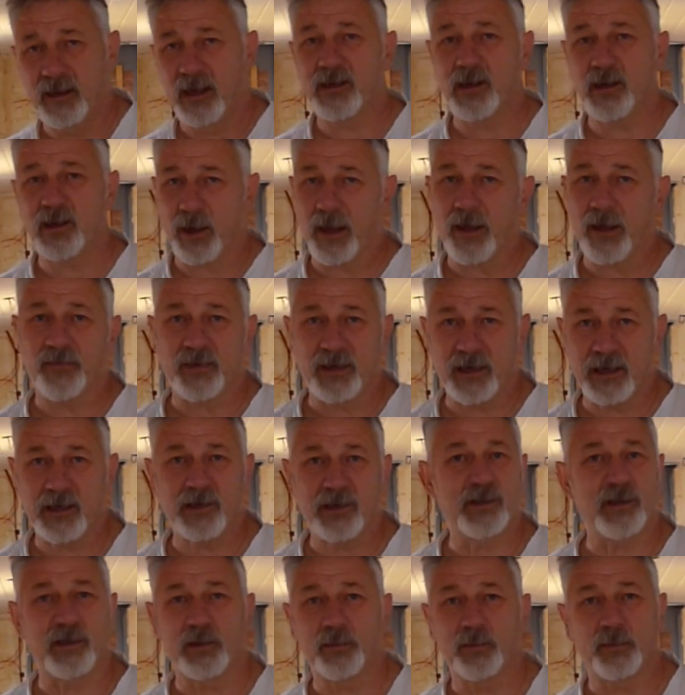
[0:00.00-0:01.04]
I don't have any
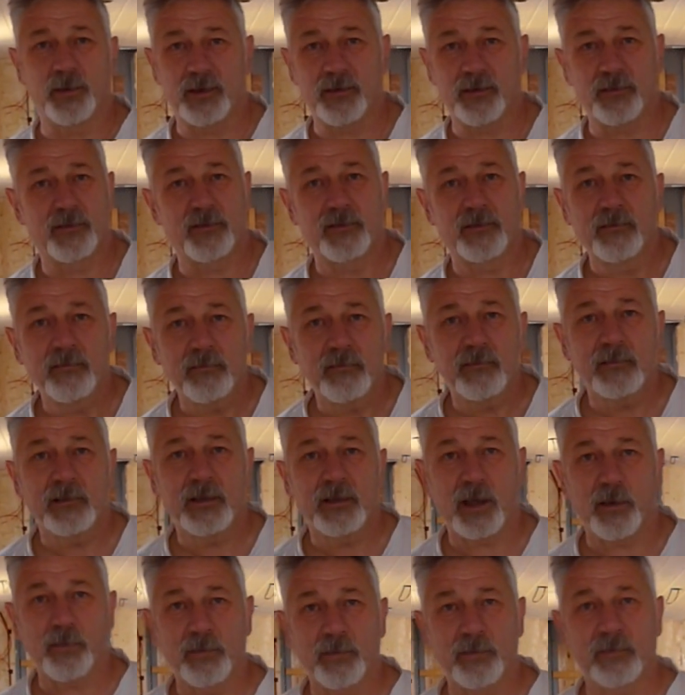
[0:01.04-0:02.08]
issue with,
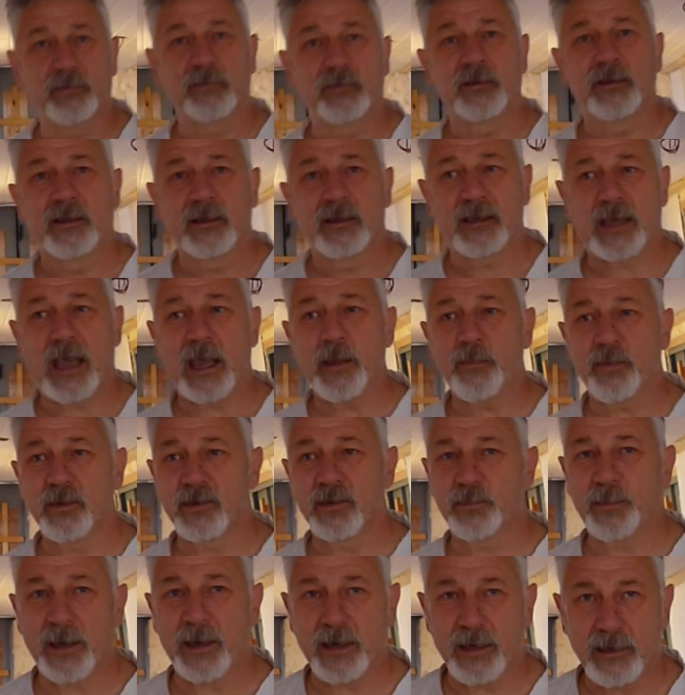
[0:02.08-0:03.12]
cables
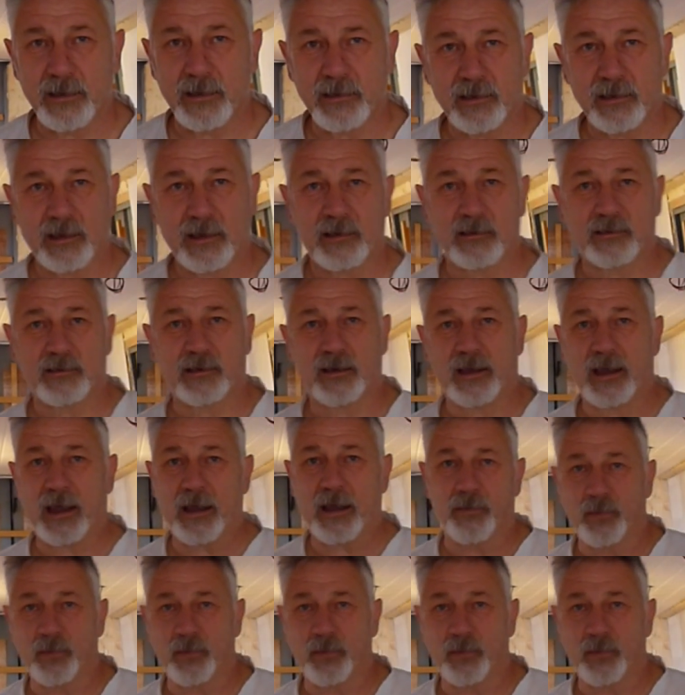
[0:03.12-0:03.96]
being out of